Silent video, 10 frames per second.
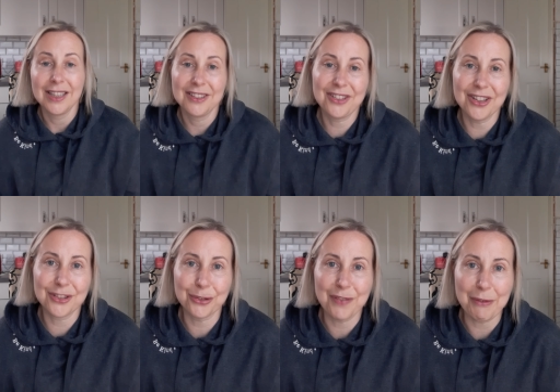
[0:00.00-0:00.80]
So
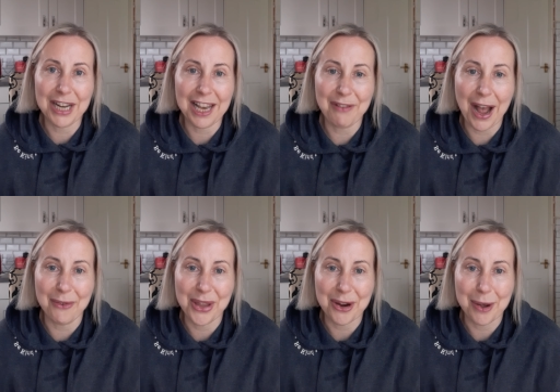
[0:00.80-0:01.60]
it's just very clever
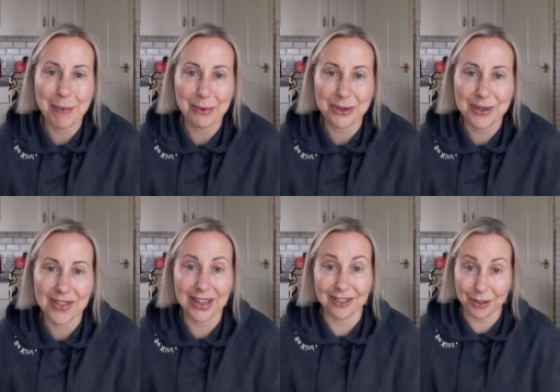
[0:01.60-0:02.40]
how they go about doing
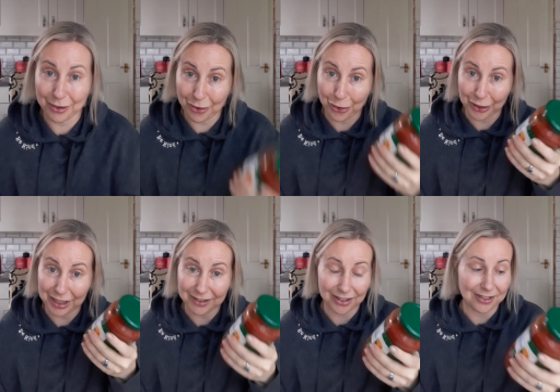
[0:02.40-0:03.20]
things. So
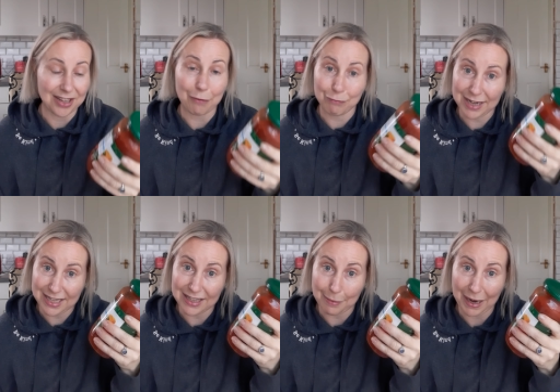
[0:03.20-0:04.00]
only until you start
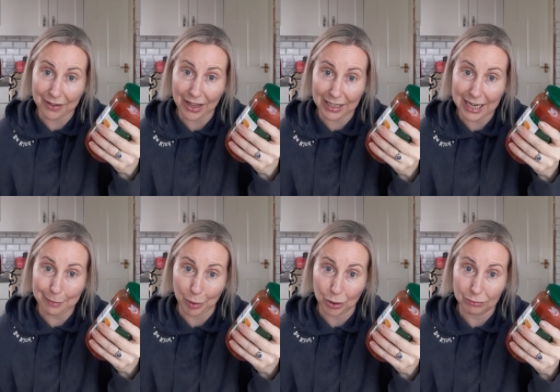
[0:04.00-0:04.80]
reading the back of that
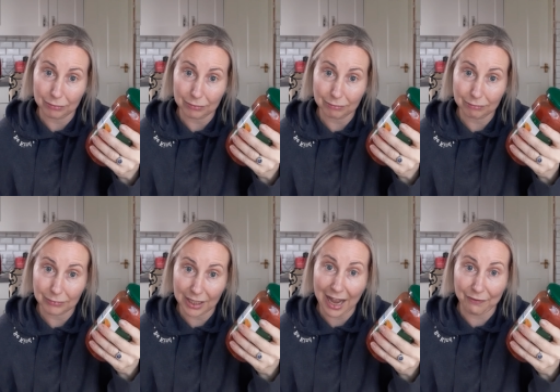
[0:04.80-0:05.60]
label
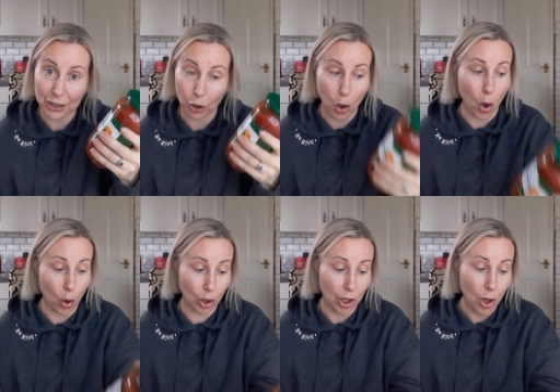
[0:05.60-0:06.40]
and having a
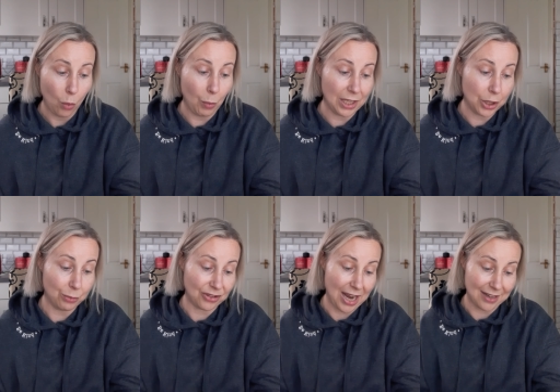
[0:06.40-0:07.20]
look will you
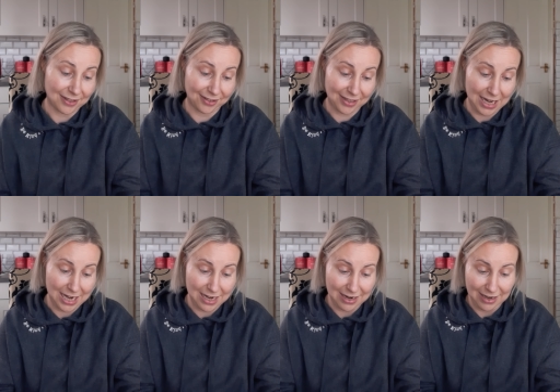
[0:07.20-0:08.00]
start to
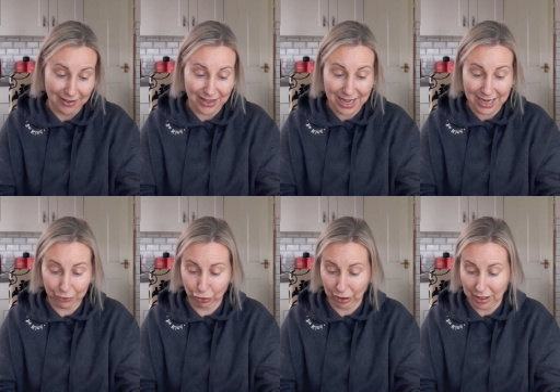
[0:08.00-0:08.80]
see,
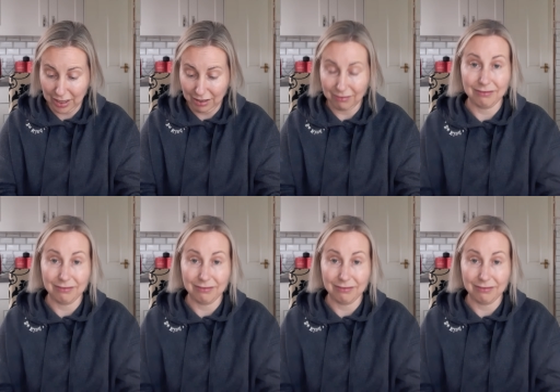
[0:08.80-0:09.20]
actually,